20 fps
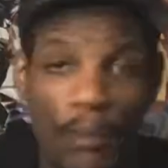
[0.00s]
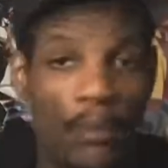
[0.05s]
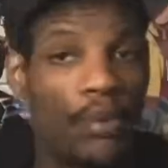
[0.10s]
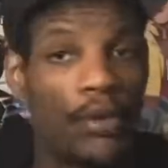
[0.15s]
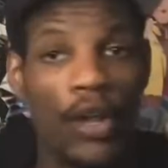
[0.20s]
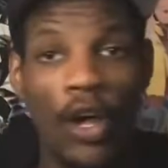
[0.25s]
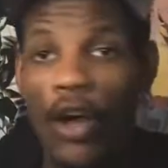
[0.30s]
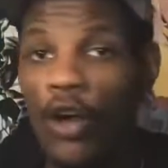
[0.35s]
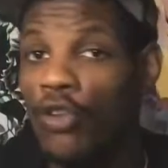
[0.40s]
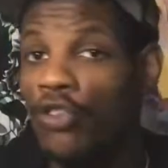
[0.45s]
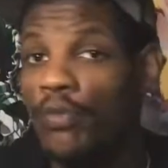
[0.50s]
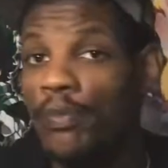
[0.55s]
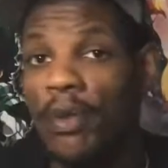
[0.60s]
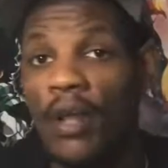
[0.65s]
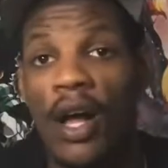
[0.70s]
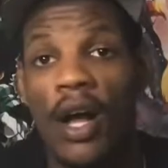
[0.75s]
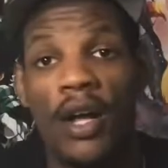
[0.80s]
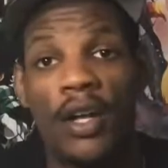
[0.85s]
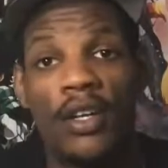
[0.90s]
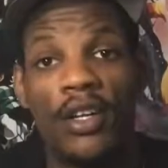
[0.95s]
Blows
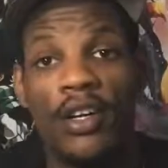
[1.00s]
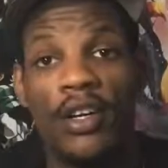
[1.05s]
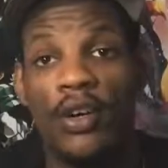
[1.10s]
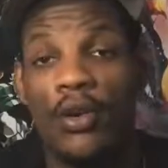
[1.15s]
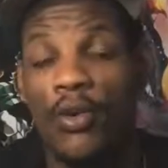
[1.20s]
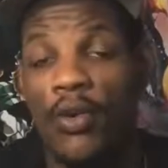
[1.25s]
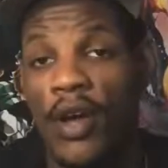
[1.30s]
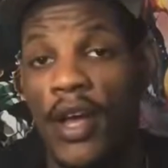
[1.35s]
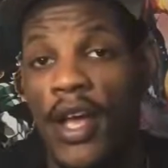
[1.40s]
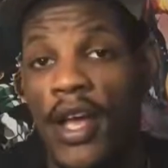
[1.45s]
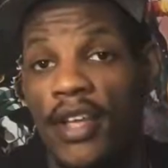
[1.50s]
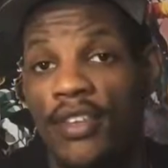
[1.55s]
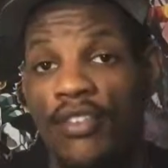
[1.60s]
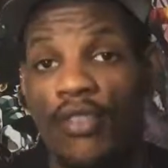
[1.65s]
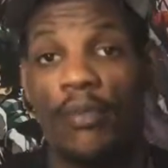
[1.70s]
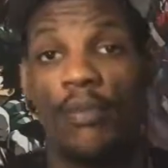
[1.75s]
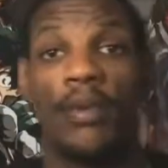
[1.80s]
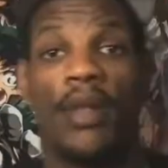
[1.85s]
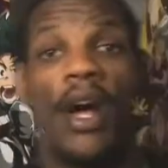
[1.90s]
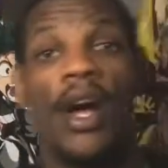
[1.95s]
Blanca away,
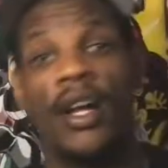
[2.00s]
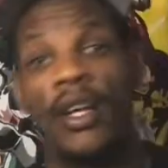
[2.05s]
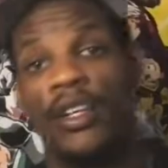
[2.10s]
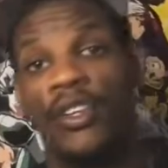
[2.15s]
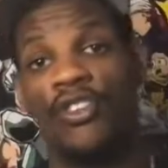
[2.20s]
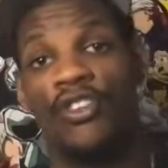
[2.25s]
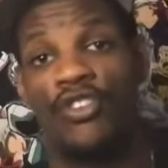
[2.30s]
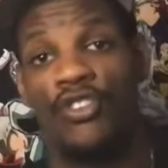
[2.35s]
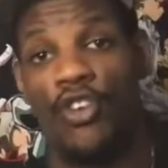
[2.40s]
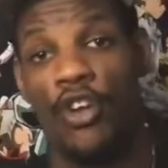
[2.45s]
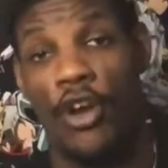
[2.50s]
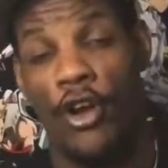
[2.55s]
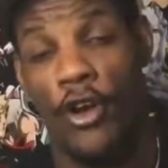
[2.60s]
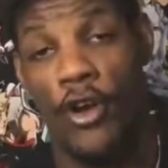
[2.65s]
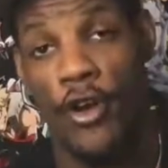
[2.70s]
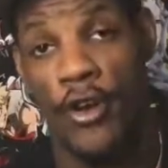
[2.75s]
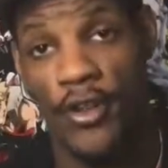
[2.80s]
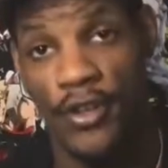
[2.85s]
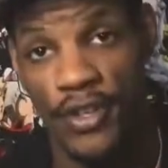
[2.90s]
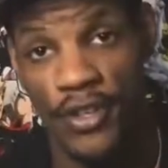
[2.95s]
so Blanca's
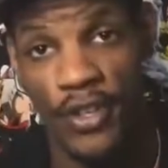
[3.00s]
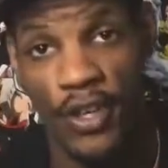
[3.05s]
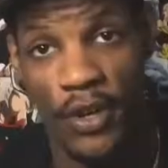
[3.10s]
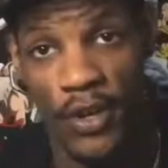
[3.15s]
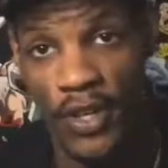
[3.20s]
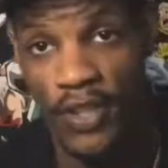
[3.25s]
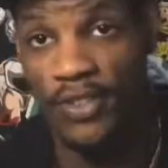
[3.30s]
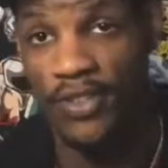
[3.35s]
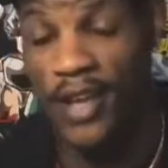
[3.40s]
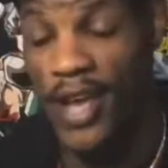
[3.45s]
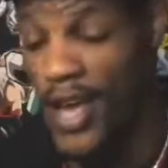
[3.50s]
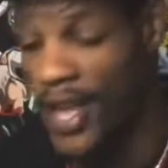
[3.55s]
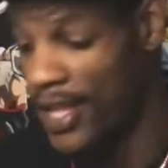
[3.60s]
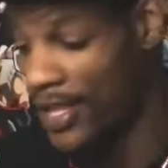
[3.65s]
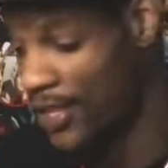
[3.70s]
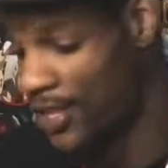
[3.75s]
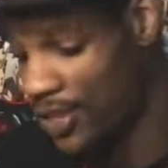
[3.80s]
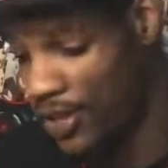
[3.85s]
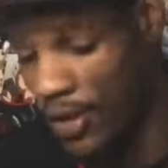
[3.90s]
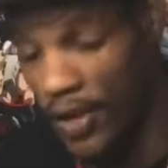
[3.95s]
hurt. You know, he's got,
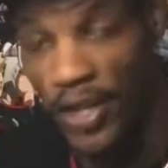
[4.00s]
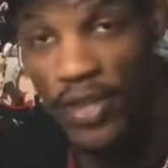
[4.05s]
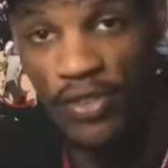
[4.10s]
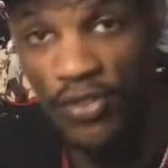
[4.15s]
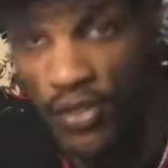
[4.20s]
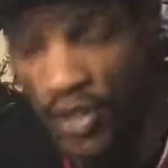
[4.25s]
you know, he's